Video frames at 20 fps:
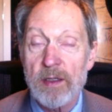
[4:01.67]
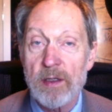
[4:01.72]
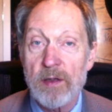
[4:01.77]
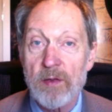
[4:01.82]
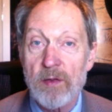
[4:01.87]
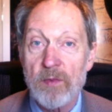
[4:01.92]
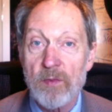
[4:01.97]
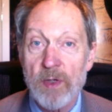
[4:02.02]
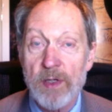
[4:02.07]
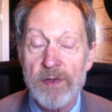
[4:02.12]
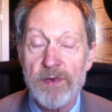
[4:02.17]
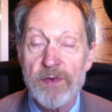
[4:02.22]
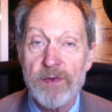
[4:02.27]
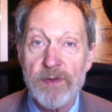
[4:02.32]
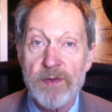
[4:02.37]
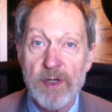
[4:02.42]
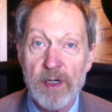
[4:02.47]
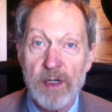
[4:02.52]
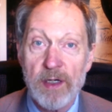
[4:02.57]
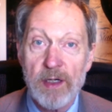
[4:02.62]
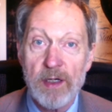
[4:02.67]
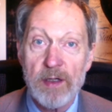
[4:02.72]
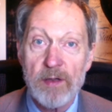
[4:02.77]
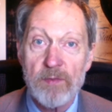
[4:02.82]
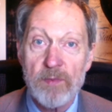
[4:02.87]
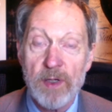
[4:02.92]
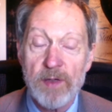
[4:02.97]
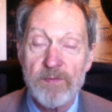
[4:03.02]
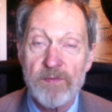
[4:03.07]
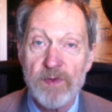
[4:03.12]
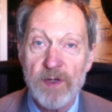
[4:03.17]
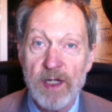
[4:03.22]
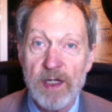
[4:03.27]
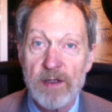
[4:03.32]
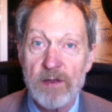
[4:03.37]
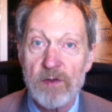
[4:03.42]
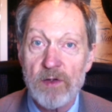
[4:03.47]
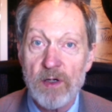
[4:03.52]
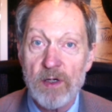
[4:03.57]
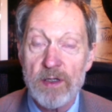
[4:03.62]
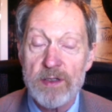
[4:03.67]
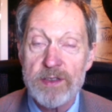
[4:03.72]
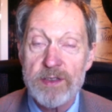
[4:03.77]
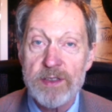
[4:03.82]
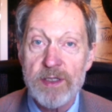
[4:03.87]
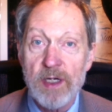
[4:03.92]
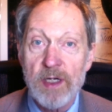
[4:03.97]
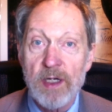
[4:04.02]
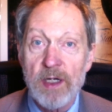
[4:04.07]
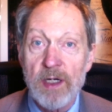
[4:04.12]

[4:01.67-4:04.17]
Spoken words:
with red flag laws,